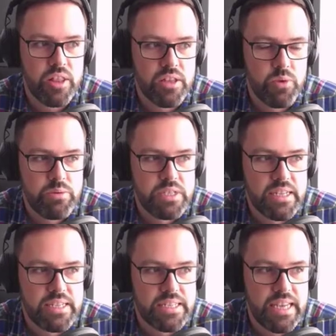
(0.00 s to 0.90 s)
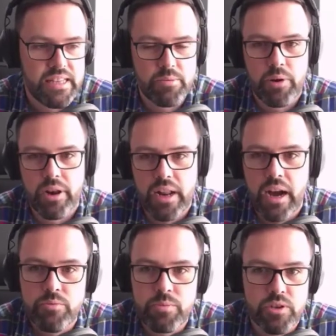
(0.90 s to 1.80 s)
websites and take the product
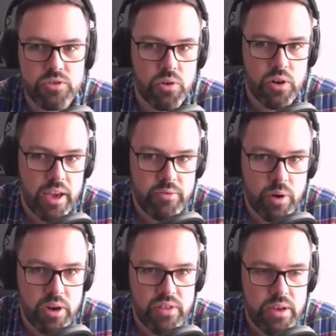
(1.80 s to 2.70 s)
out because you only have one of